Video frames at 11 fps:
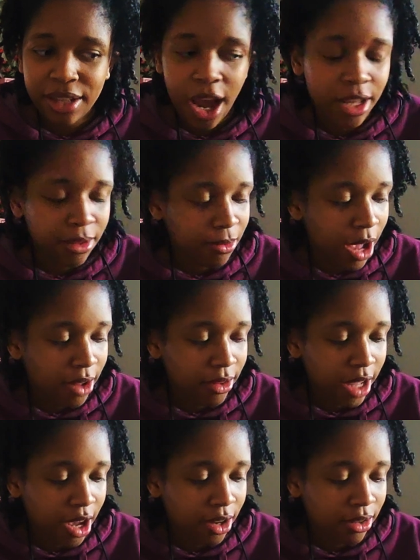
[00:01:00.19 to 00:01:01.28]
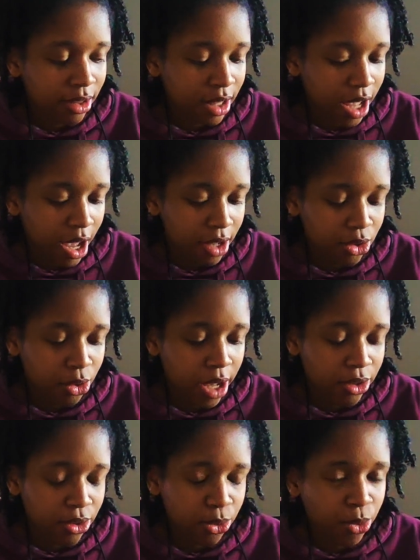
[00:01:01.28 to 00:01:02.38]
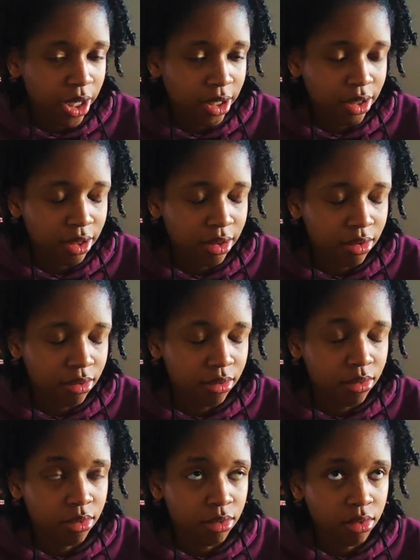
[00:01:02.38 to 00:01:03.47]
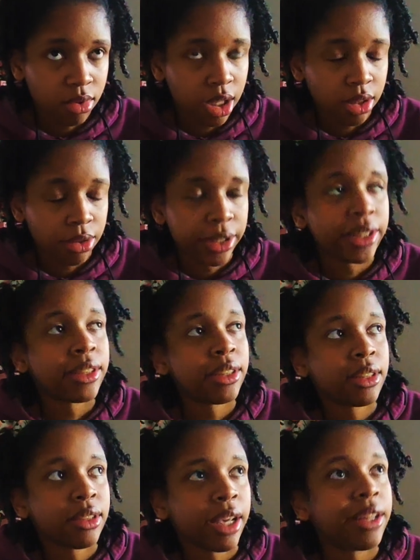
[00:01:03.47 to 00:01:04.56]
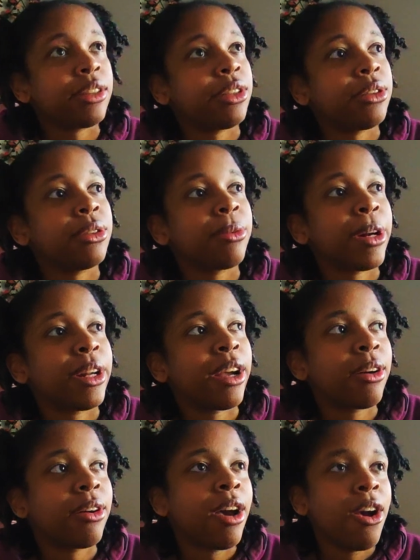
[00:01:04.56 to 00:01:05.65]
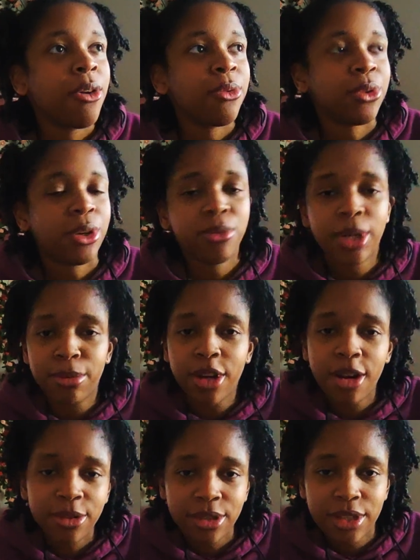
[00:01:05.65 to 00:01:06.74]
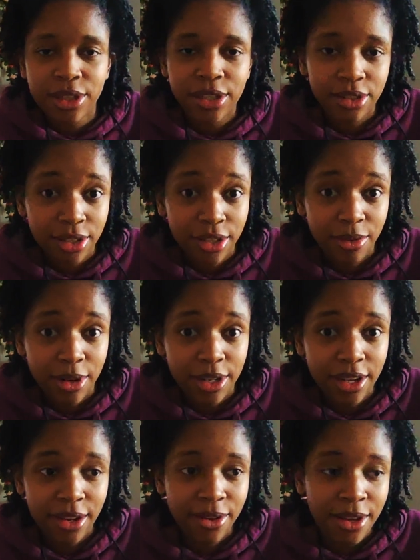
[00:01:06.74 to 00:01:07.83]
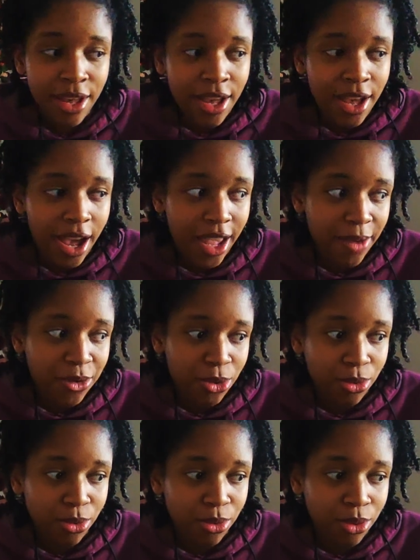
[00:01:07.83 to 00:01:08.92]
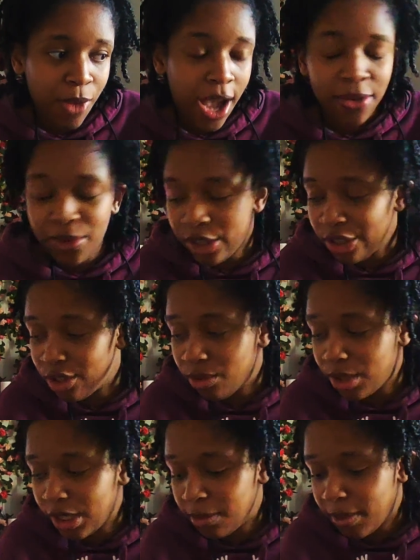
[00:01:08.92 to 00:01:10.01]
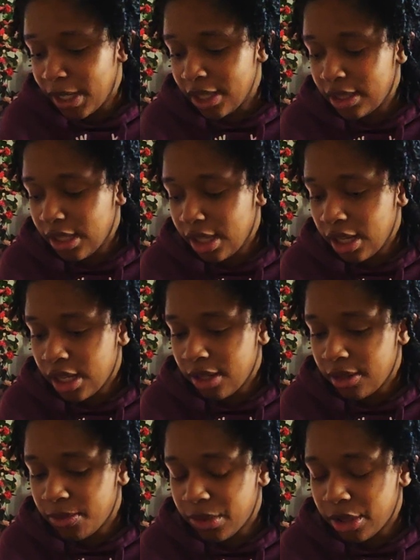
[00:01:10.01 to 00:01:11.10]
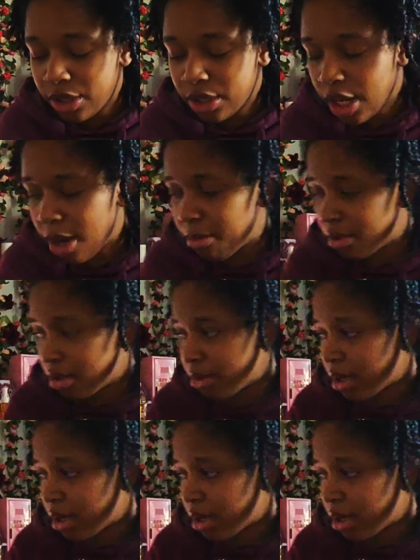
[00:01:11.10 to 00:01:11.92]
I found out that, so I use Wix. Not the greatest site to use right now for a web novel series, tell you that right now. I first spent the first couple